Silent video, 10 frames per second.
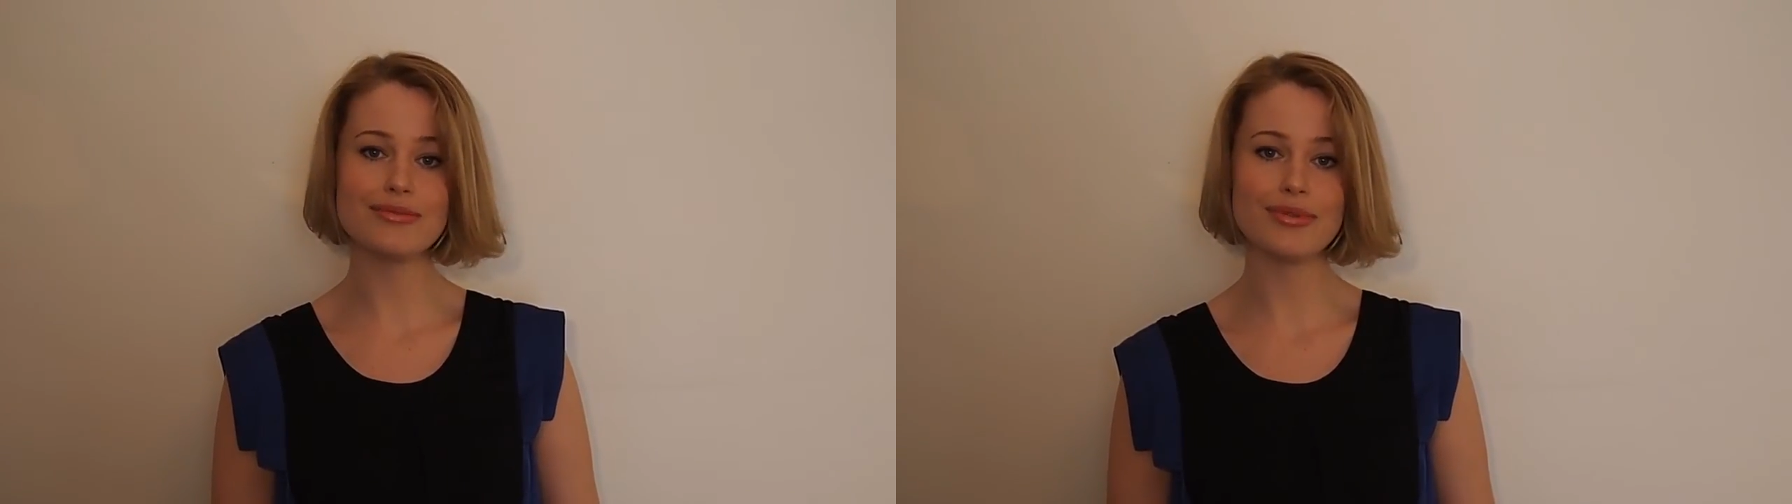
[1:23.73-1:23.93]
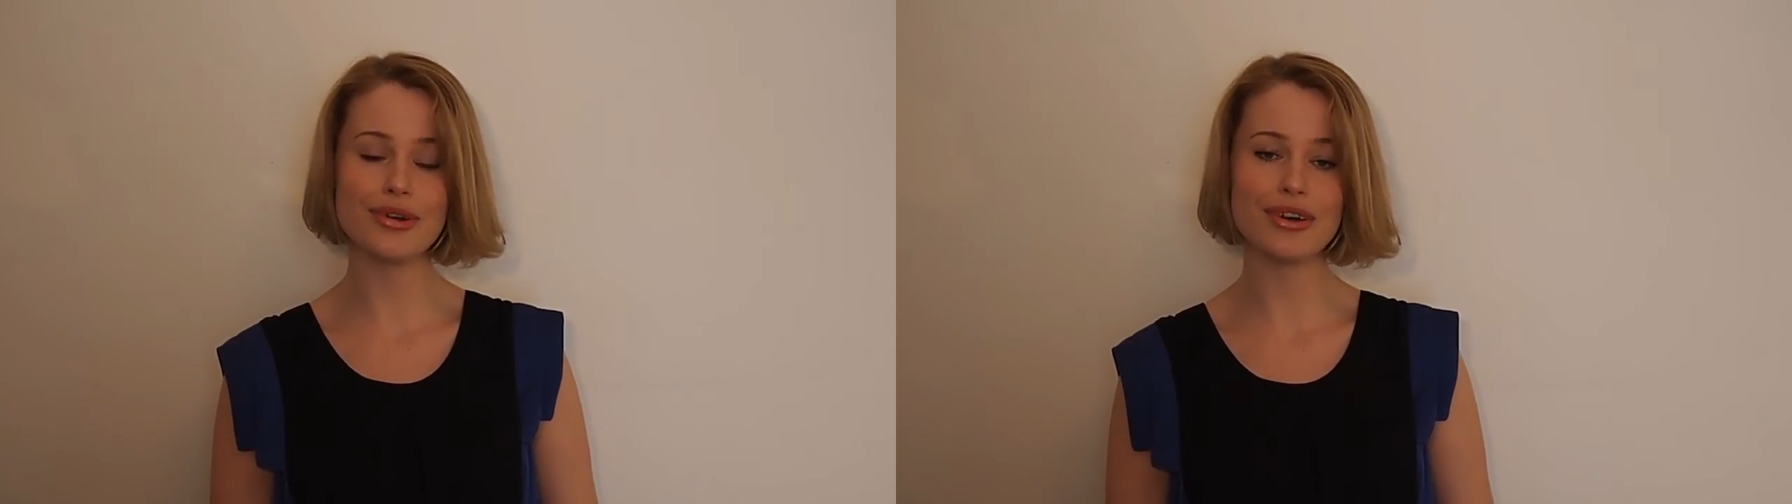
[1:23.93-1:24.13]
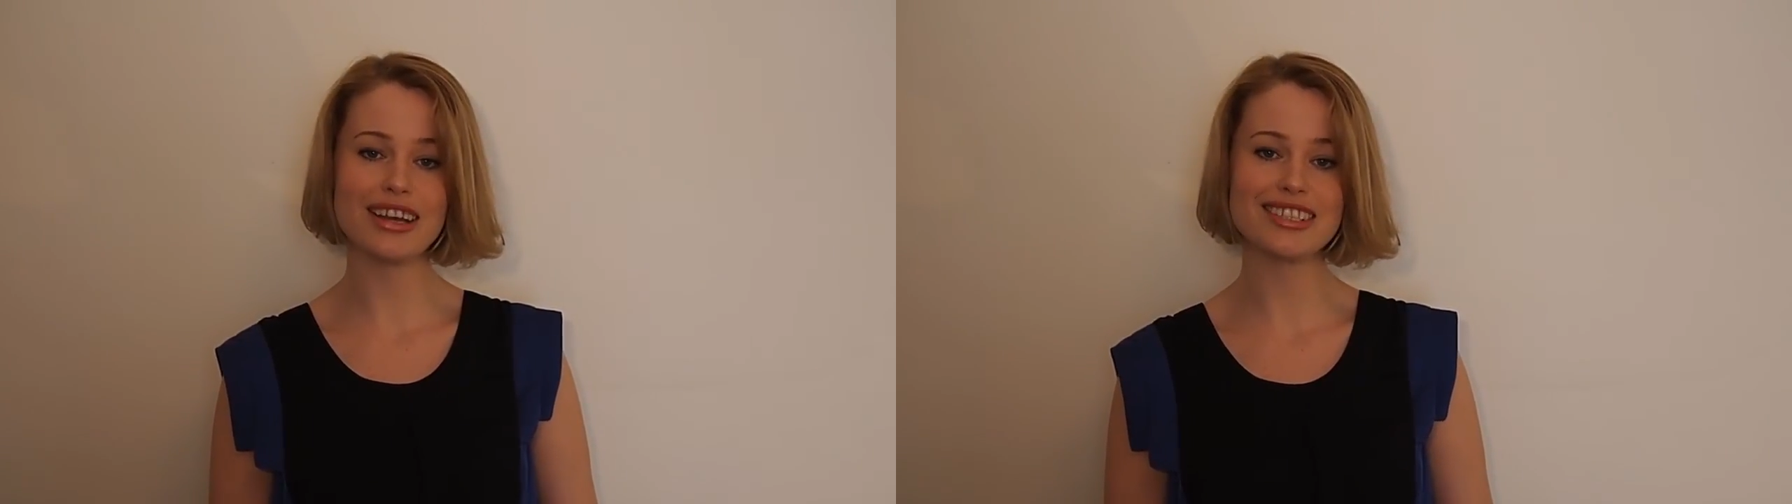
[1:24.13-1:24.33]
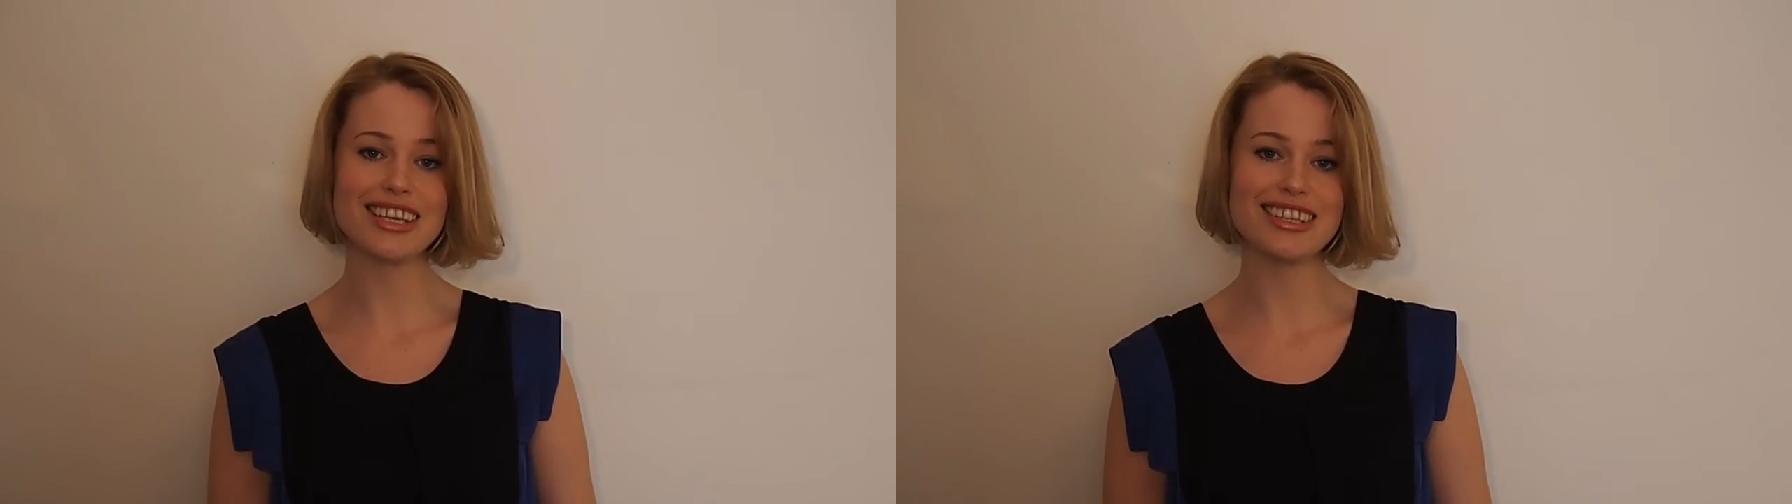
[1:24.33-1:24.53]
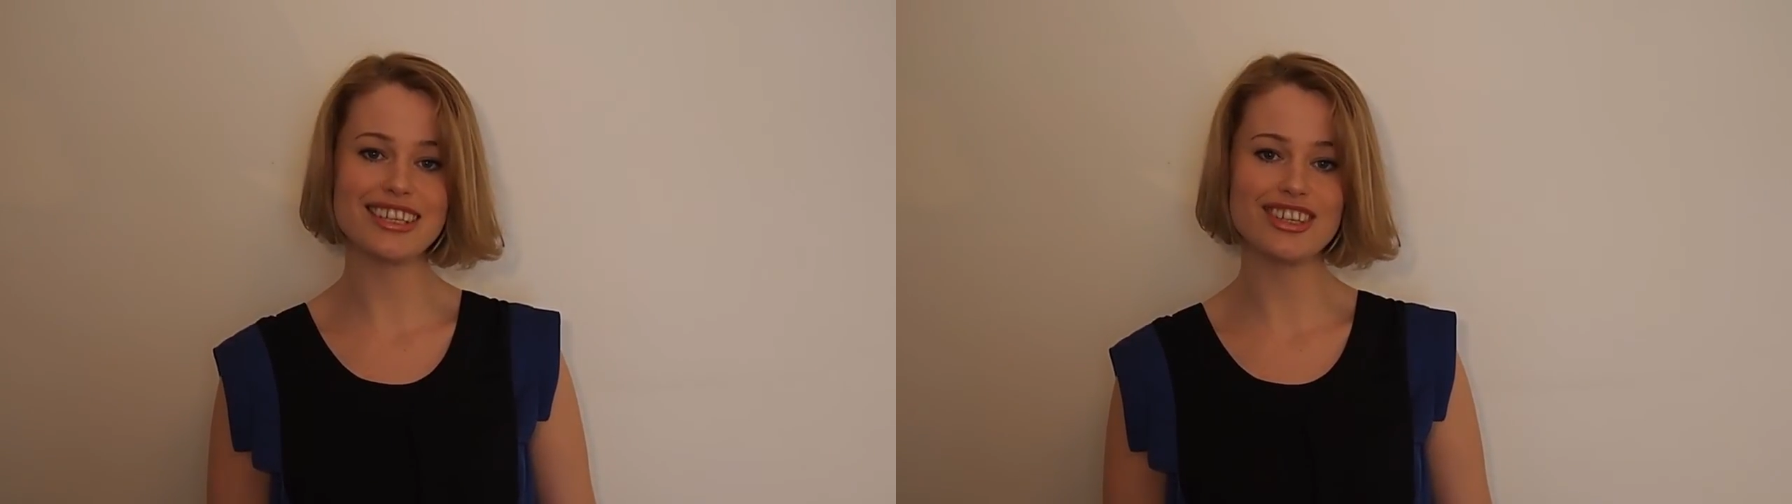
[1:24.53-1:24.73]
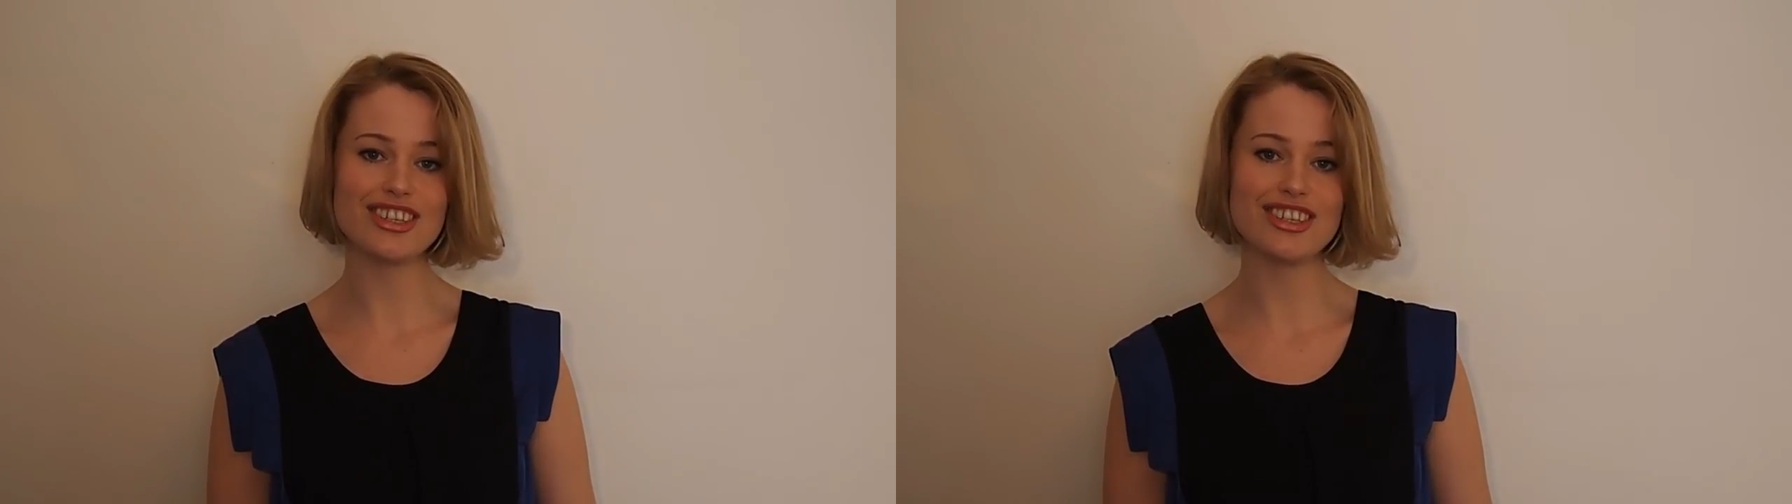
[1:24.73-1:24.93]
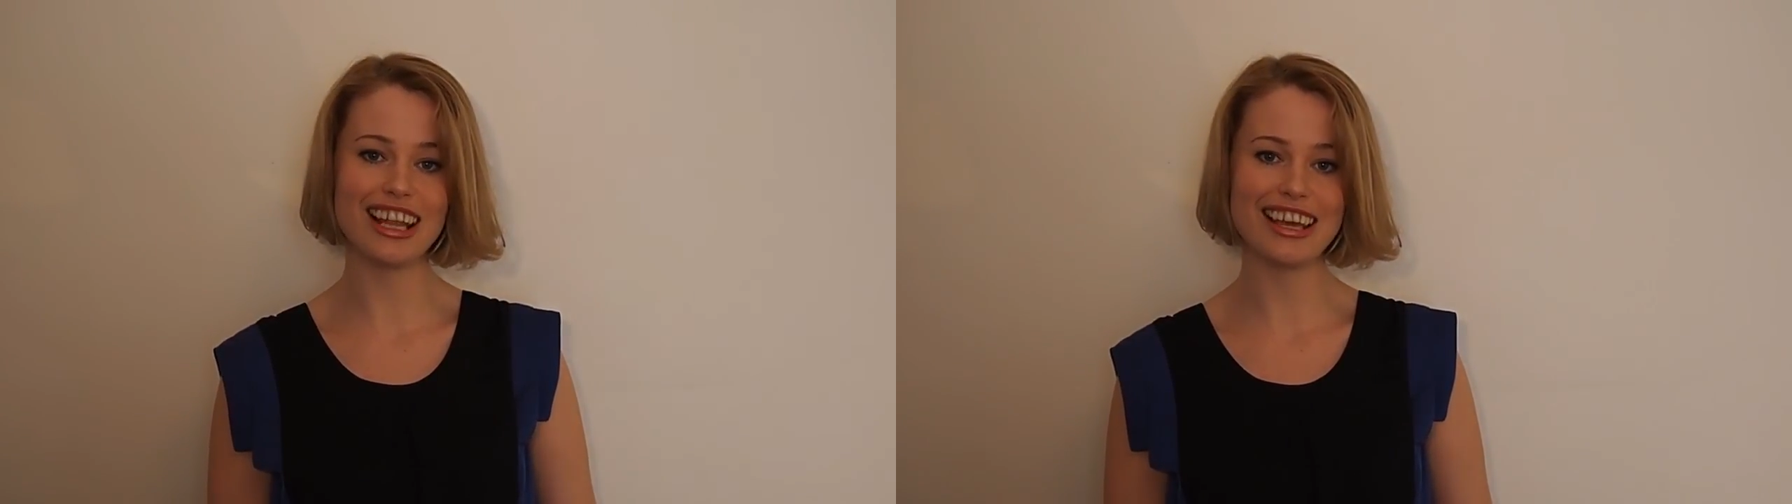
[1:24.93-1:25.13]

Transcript: progress in the digital